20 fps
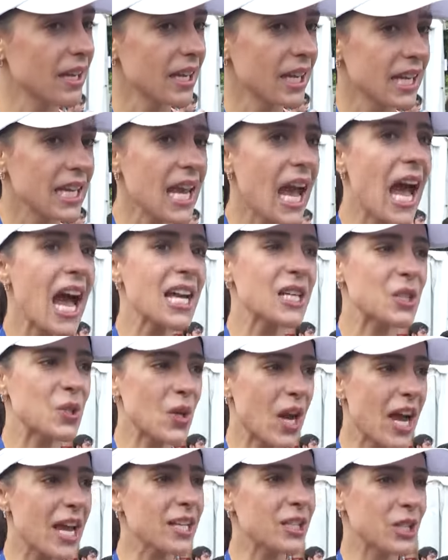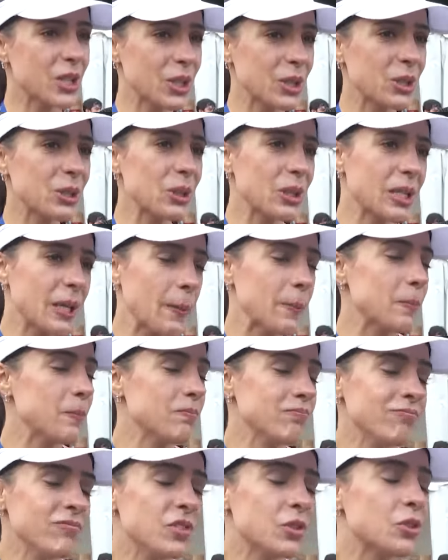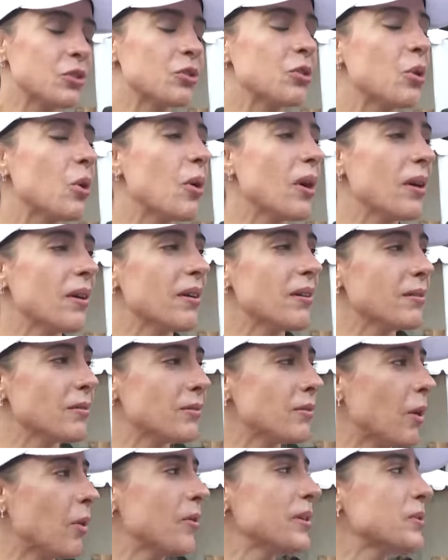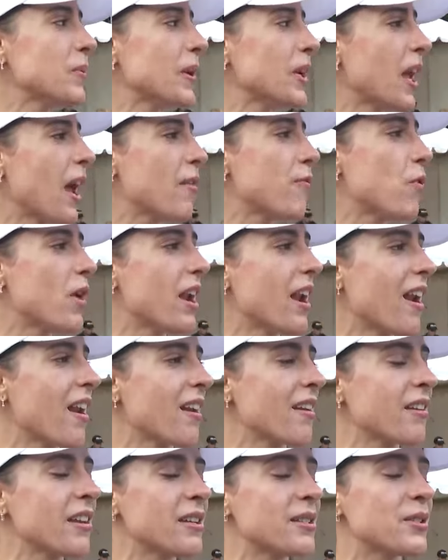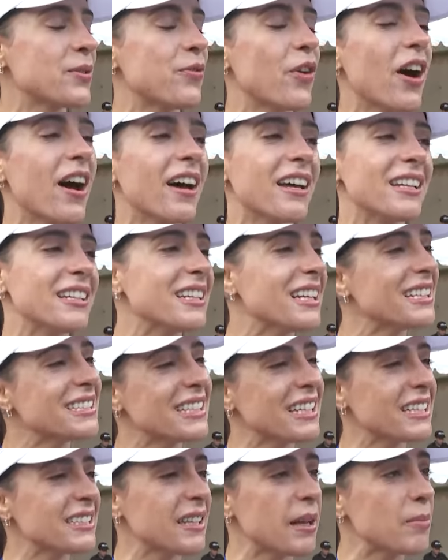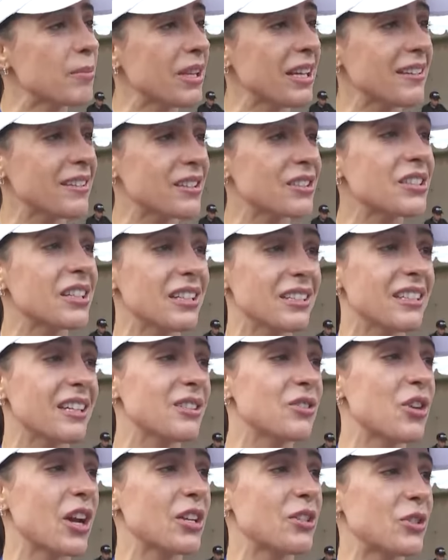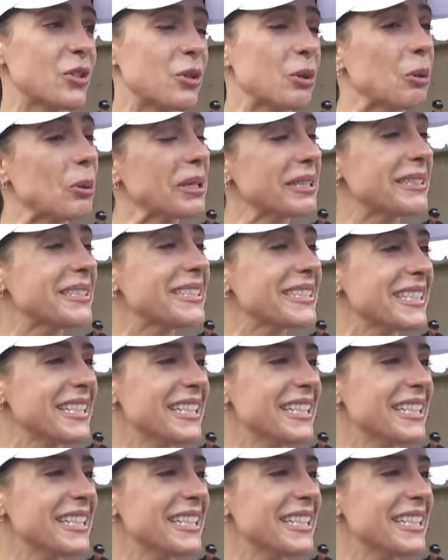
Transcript: Yeah, I try to keep do uh, always when I have one that is fun and that I'm interested, I try to do it.